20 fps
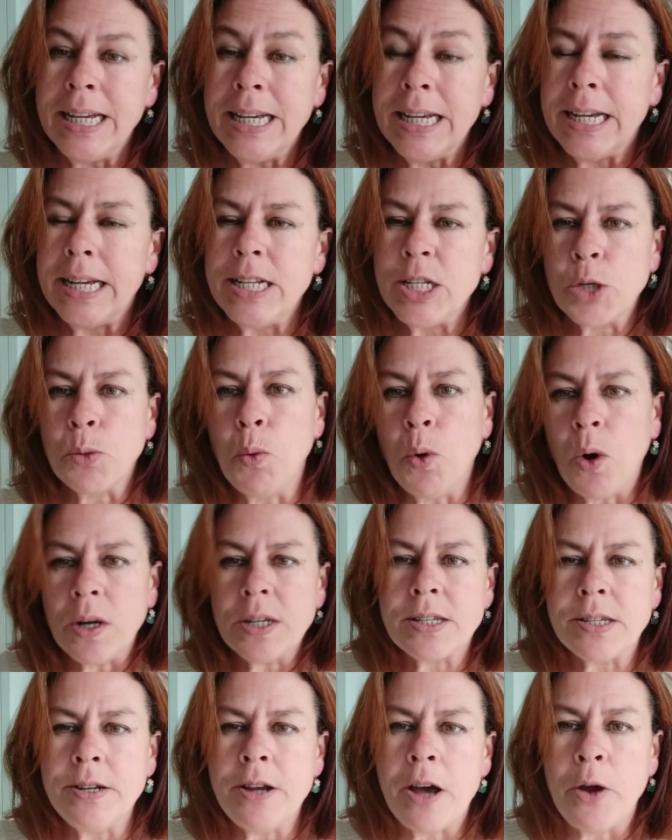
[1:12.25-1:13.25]
into
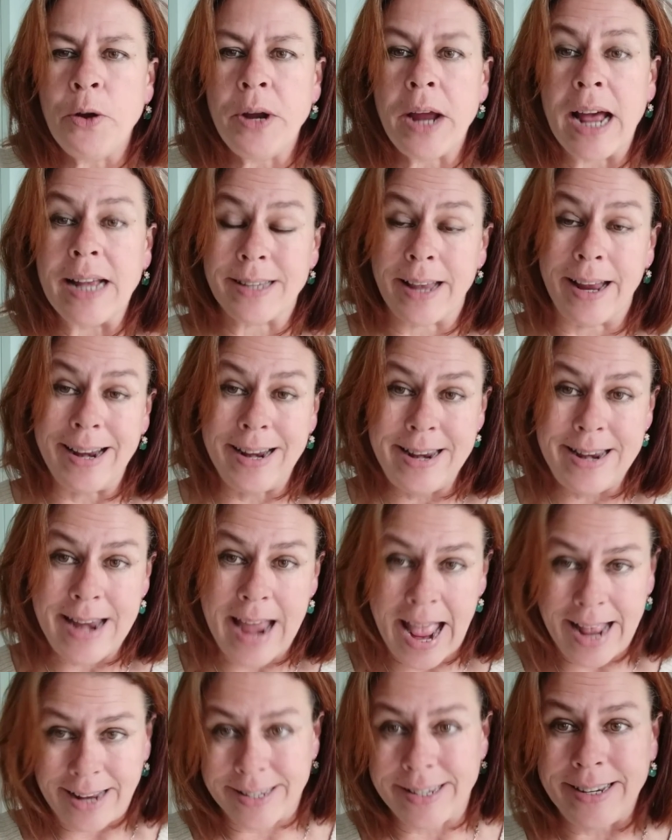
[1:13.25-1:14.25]
what's known as
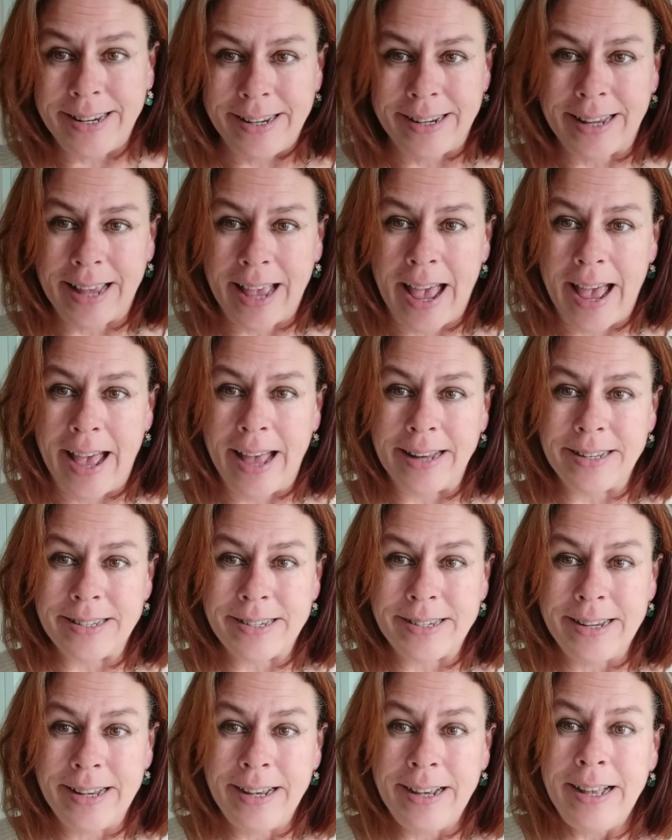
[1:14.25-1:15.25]

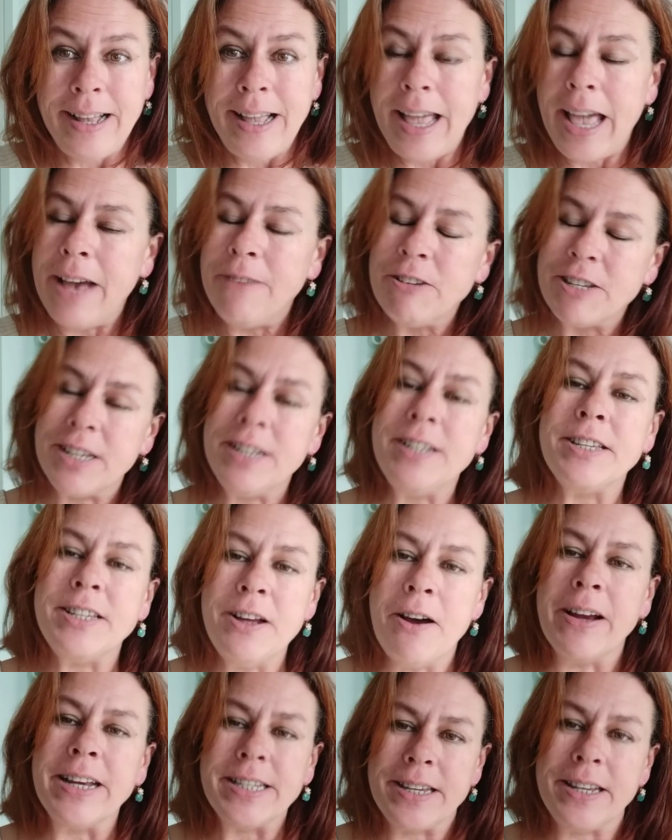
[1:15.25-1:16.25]
netiquette. Ever since
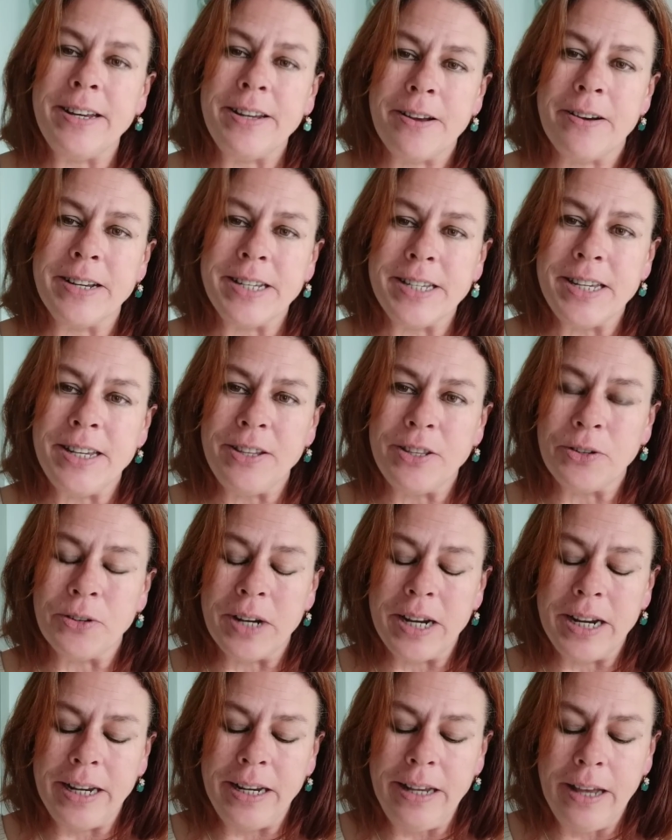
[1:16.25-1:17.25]

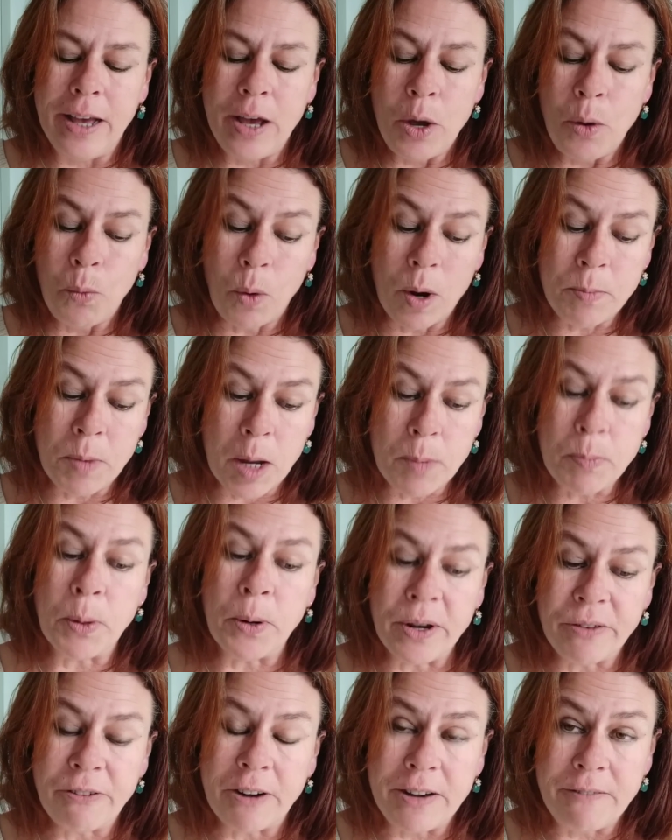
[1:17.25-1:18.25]
1993, when my
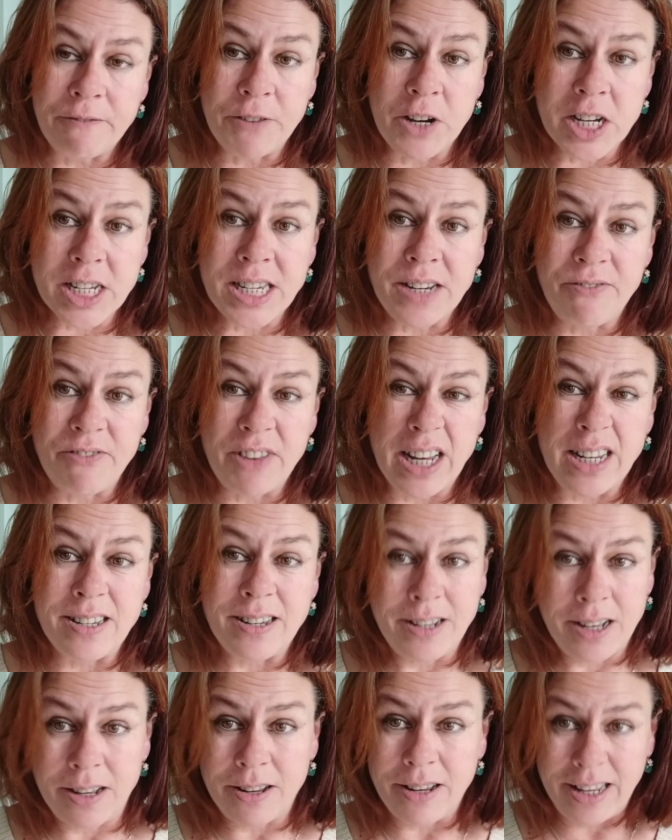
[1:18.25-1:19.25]
boyfriend first
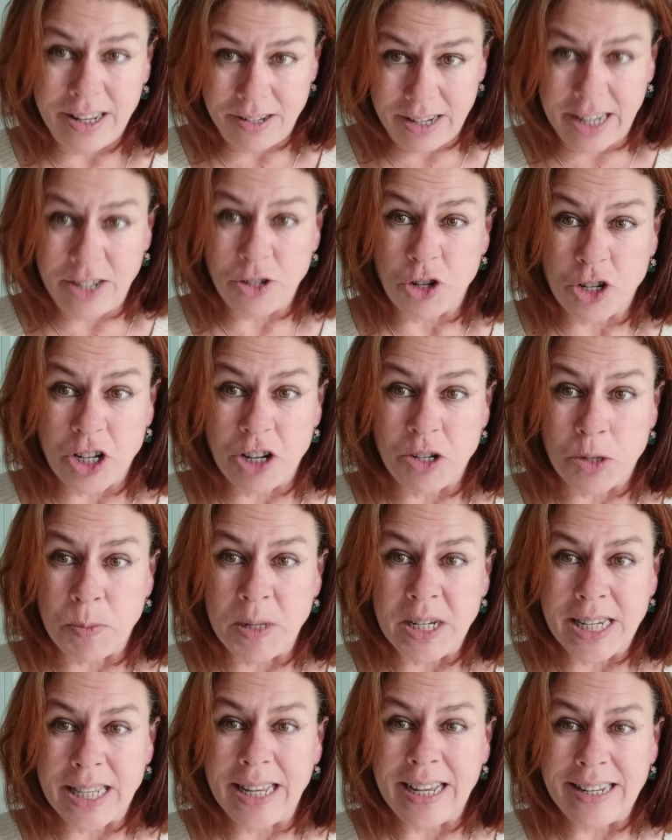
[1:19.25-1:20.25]
introduced me
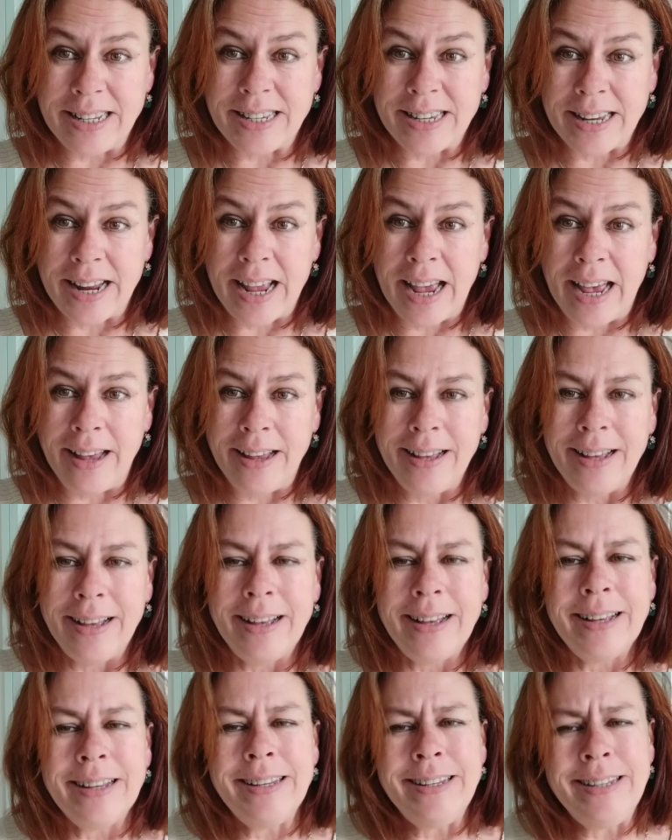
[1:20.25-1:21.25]
to the internet,
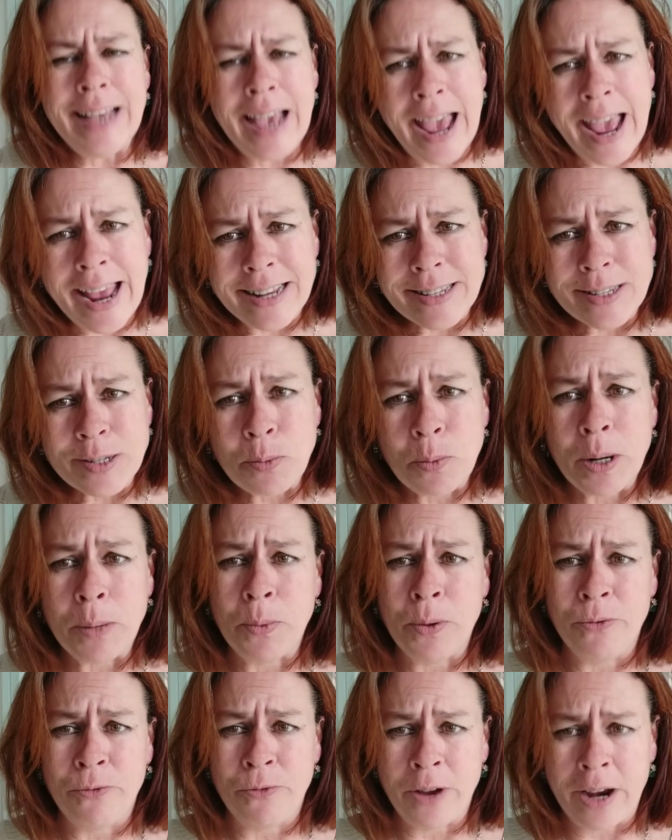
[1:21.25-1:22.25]
yes, we
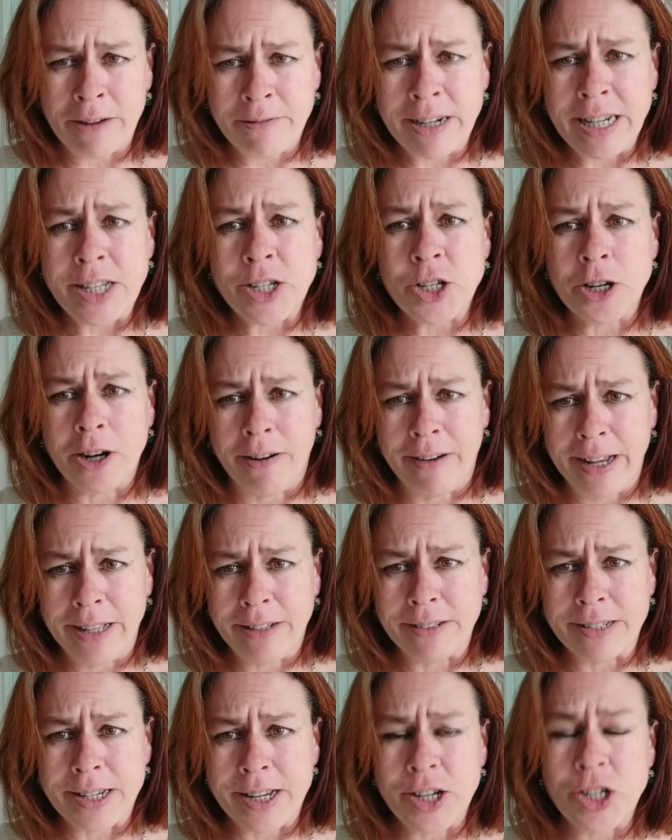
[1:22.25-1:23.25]
were very
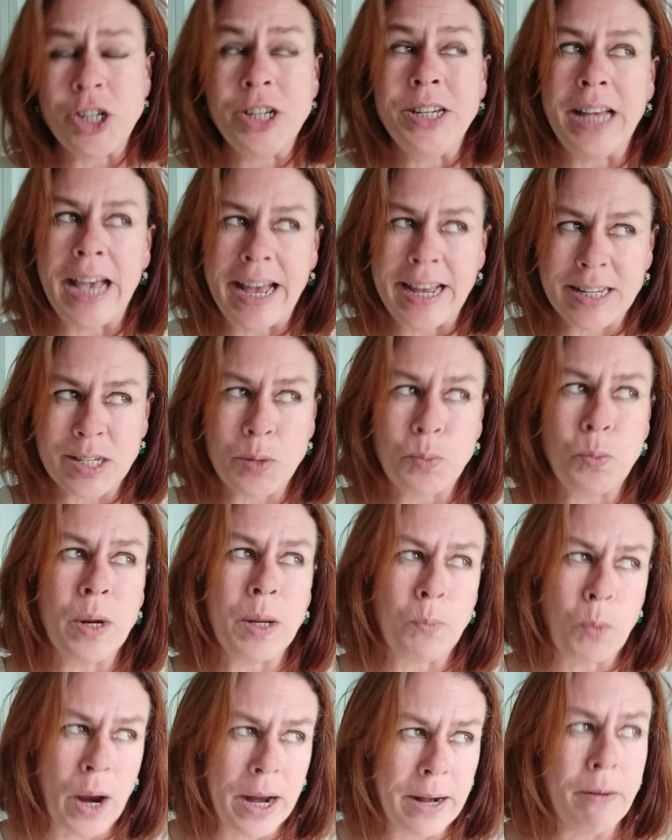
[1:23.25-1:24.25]
childish. Yes, we
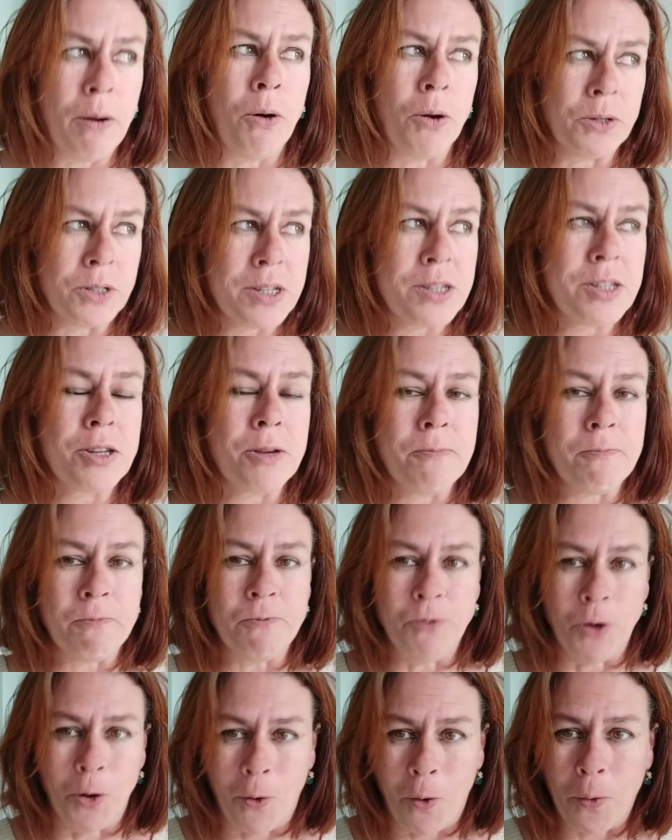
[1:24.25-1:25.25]
went on some
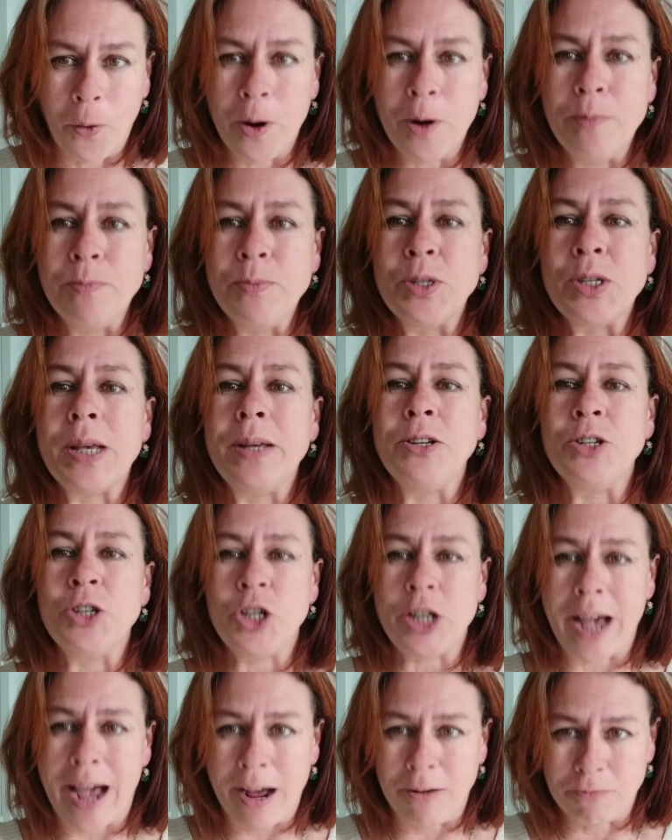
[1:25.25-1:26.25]
forums and
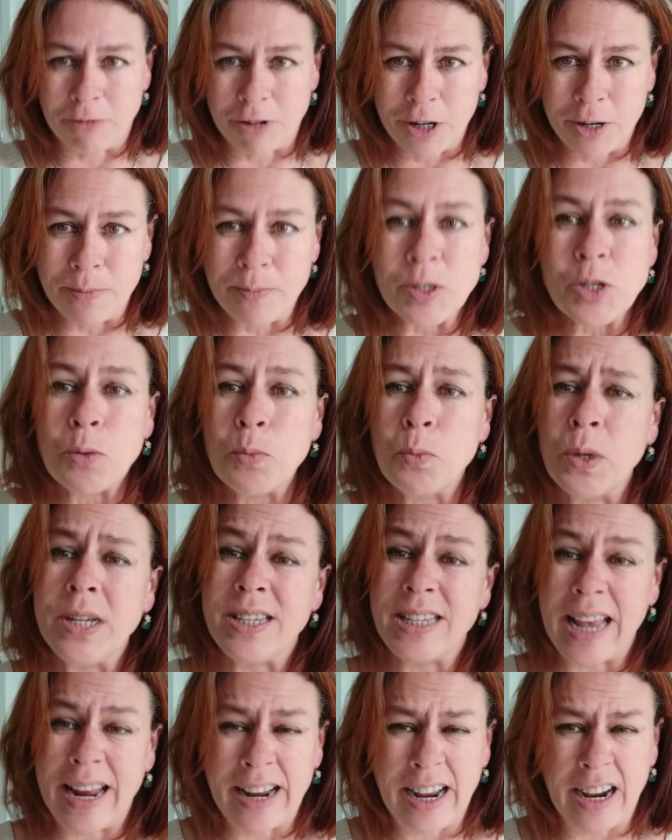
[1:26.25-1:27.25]
chat rooms and we
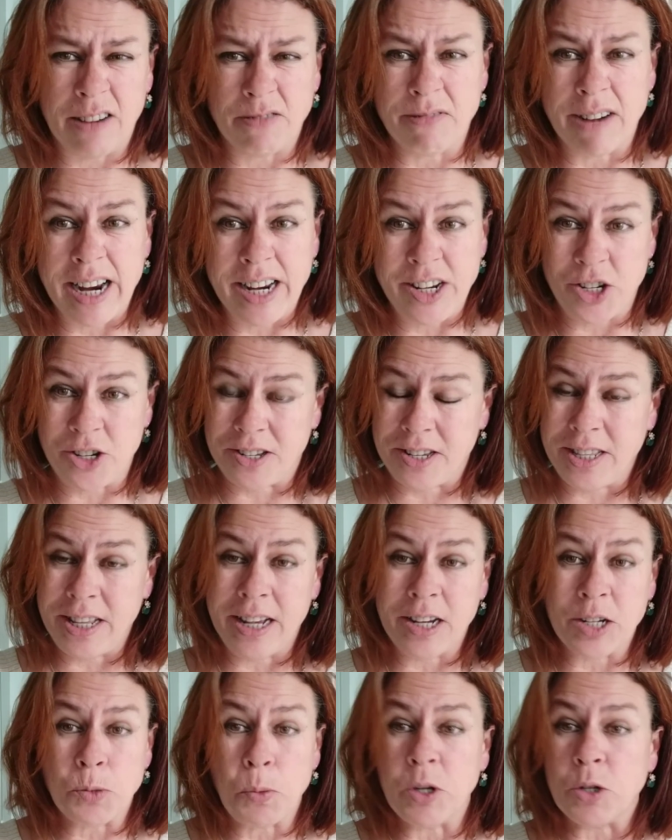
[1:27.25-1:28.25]
said outrageous
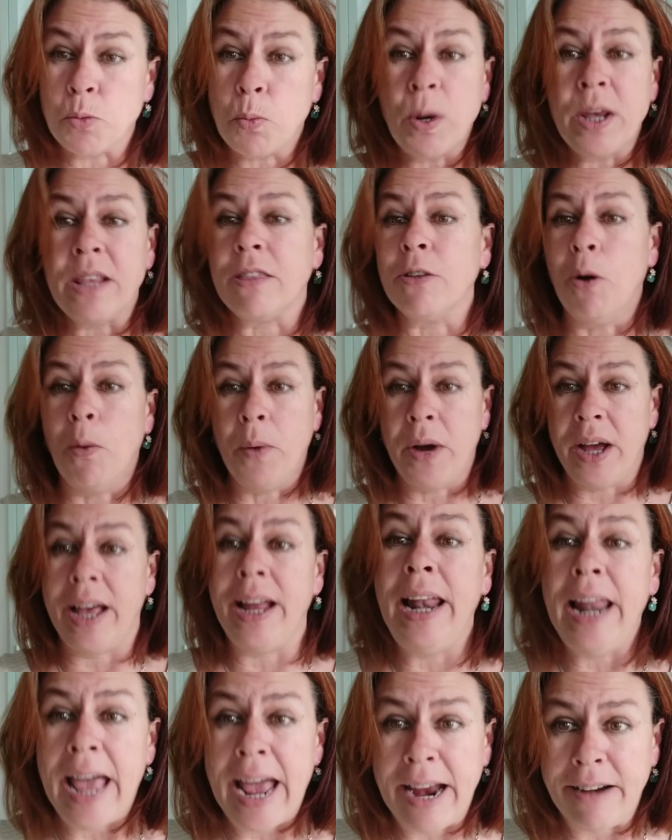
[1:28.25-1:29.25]
things, which we thought were
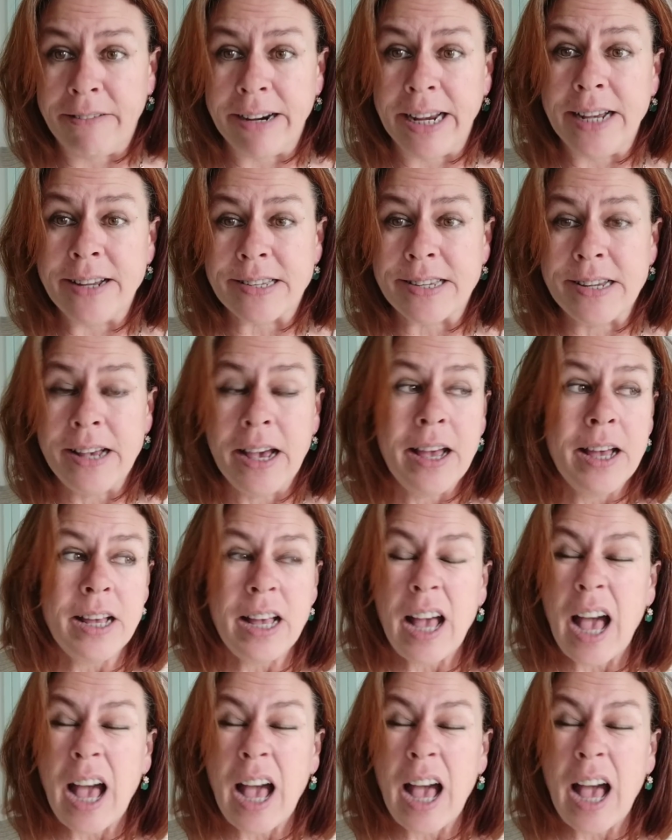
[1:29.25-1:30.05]
hilarious.